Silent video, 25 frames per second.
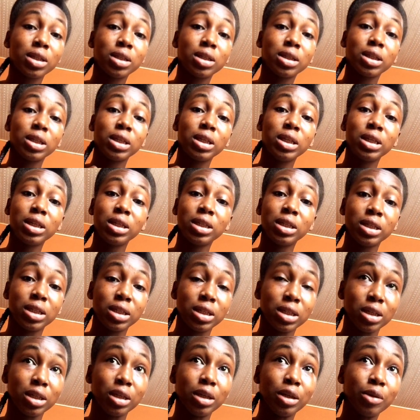I'm sure
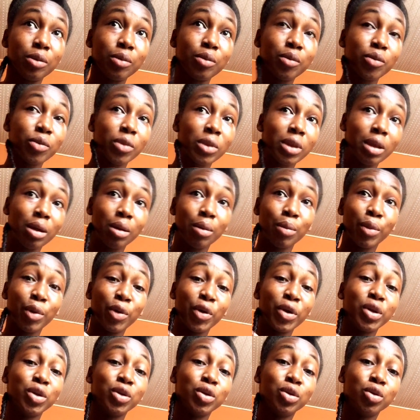there are a lot of people who see
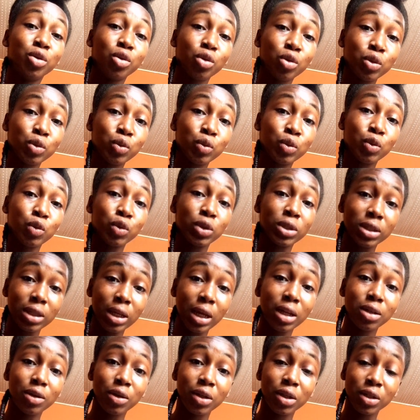YouTube videos like,
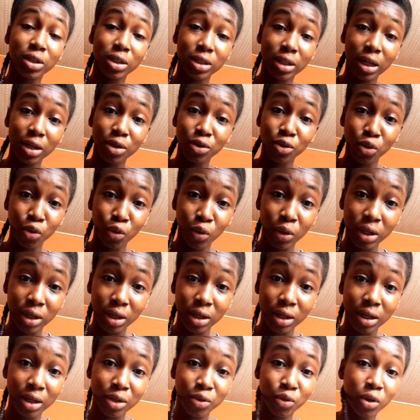God, can I do this?
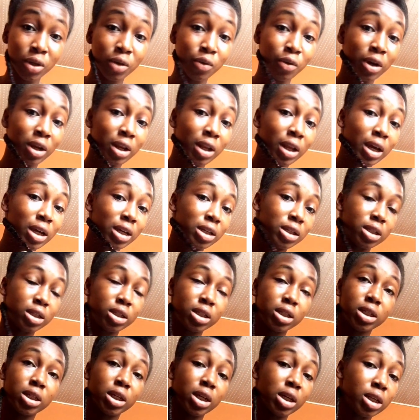Just start. If you start,
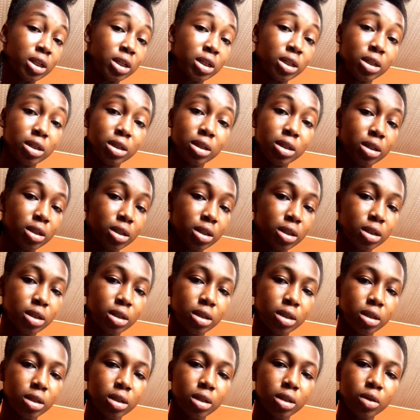you finish it.
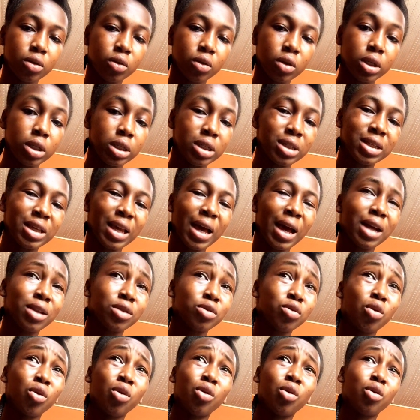So far as
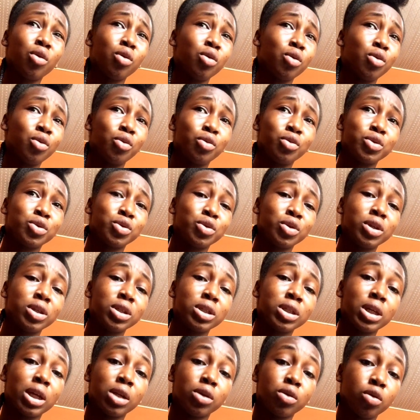you start, you buy
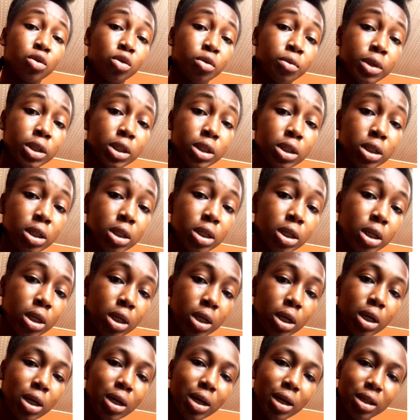the hair, go wash your
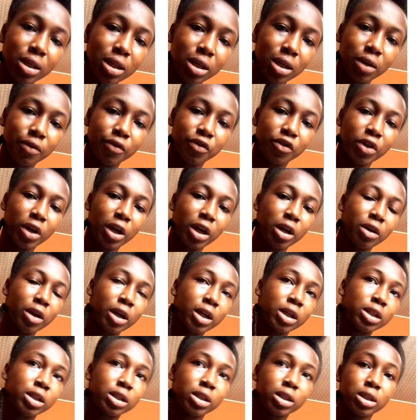hair, and
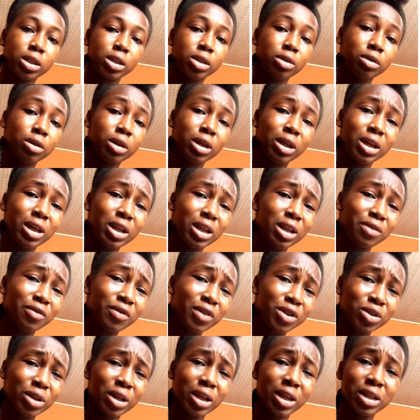start part the
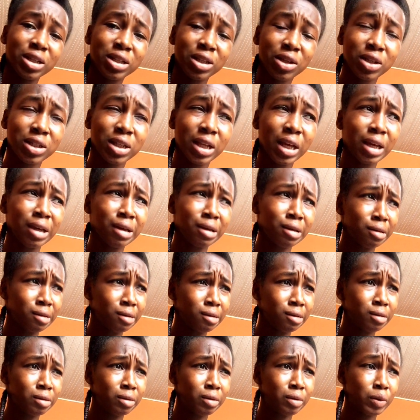lines, and
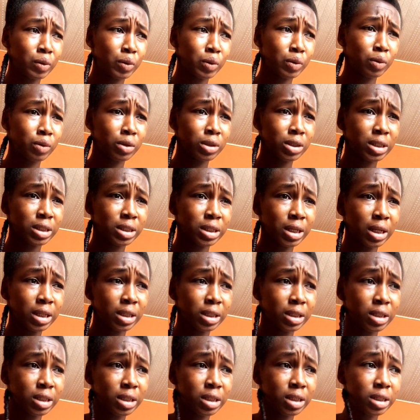you make up your
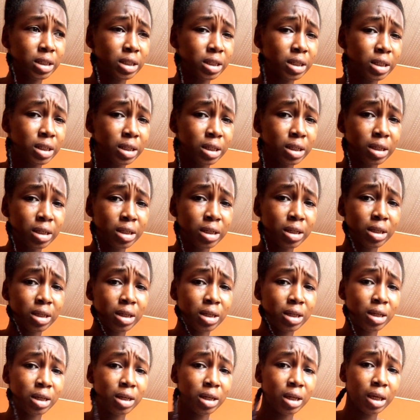mind you are starting.
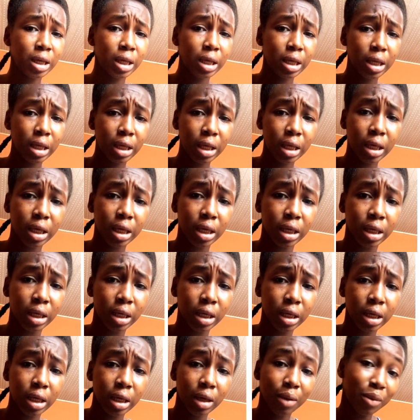You
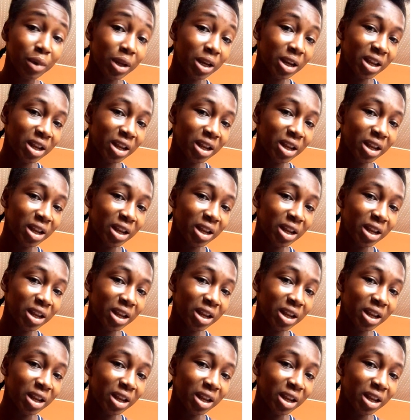finish it.